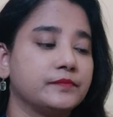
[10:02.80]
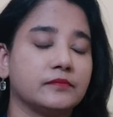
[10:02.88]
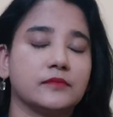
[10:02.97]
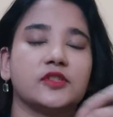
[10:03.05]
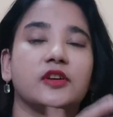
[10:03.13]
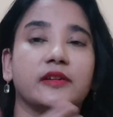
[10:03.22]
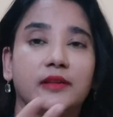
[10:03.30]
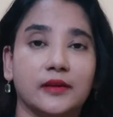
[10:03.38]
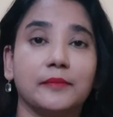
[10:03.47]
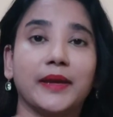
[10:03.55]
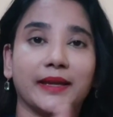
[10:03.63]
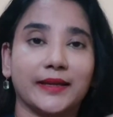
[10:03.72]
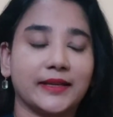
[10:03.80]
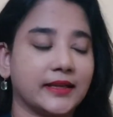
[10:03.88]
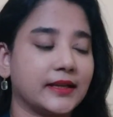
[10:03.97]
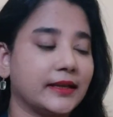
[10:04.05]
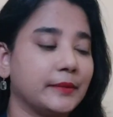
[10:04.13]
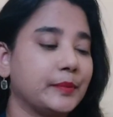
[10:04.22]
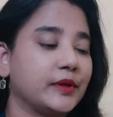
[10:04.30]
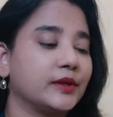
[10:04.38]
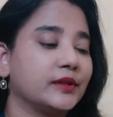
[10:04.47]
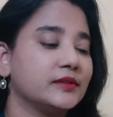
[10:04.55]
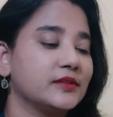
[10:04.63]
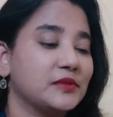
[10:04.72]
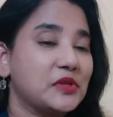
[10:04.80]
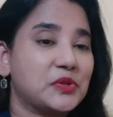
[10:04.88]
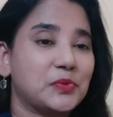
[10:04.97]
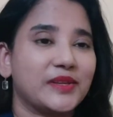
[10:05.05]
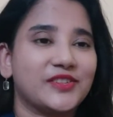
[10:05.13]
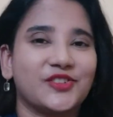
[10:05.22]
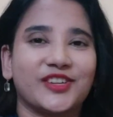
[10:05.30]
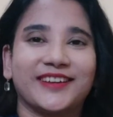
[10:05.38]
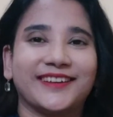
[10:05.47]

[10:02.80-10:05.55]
sorry, a magnetic clip here, switch,